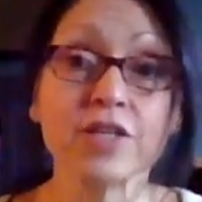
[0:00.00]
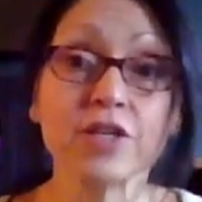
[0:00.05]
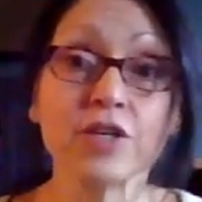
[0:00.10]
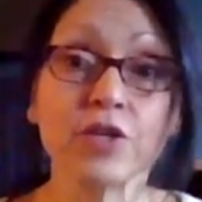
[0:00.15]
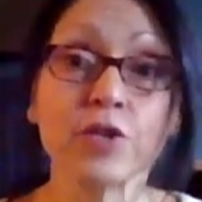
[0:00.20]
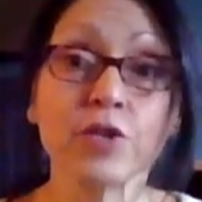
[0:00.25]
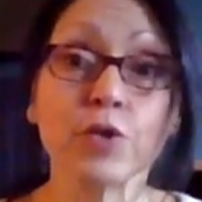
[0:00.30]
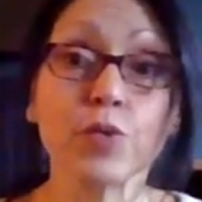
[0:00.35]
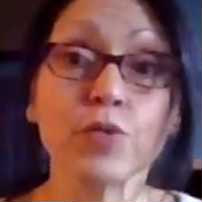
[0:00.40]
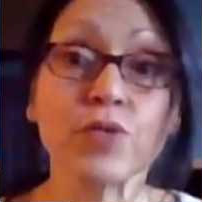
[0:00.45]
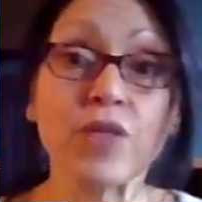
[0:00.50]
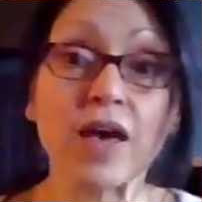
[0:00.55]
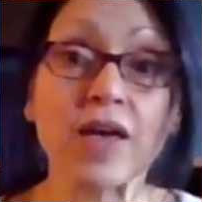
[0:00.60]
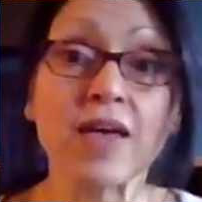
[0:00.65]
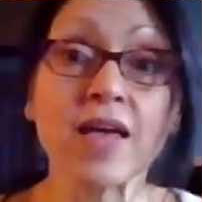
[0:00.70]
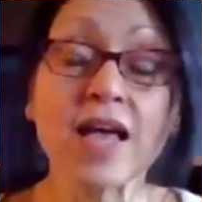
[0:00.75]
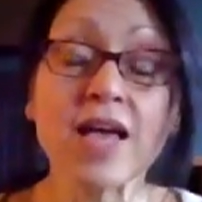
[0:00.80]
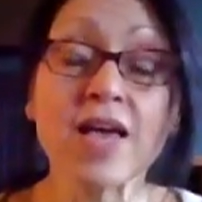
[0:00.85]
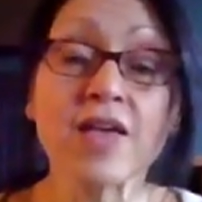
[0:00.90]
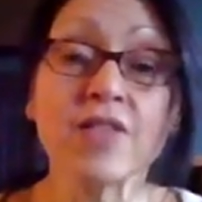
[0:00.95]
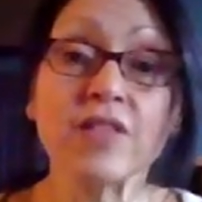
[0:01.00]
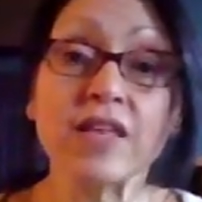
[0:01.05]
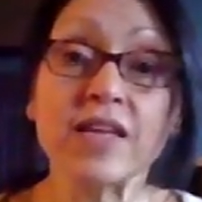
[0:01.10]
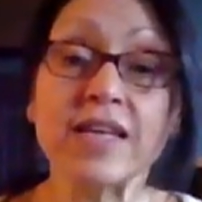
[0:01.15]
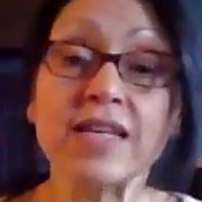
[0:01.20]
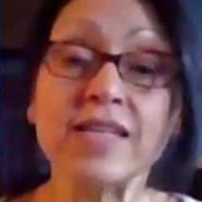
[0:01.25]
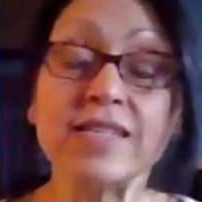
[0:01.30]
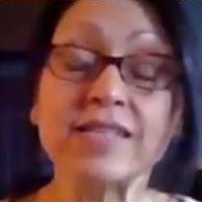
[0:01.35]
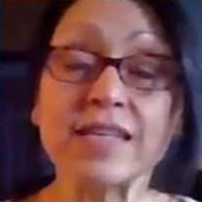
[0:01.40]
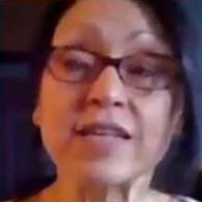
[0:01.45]
You know, that
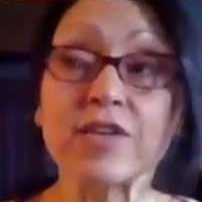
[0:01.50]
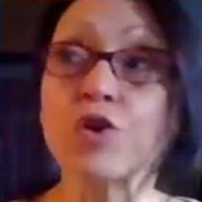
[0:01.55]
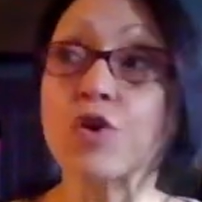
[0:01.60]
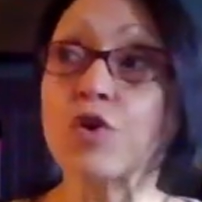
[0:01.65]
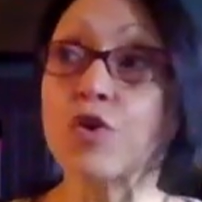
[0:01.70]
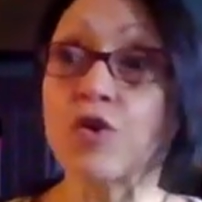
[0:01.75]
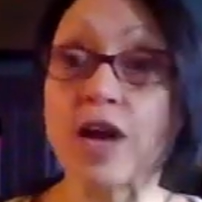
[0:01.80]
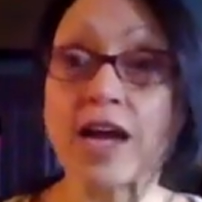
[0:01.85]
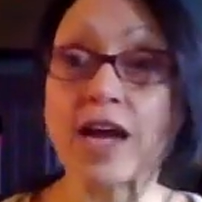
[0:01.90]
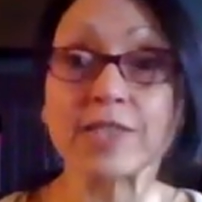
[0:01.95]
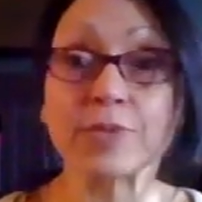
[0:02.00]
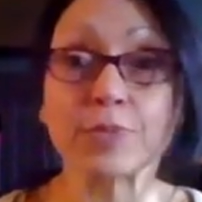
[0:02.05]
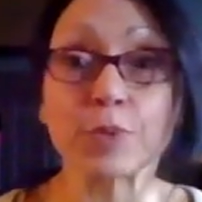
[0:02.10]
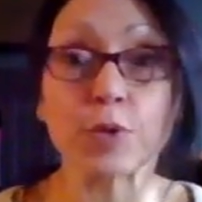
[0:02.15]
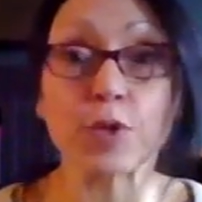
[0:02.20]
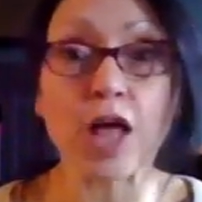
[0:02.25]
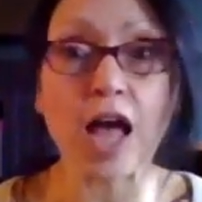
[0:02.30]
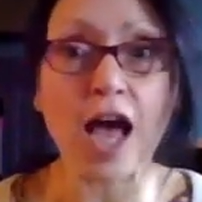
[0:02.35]
it's incredible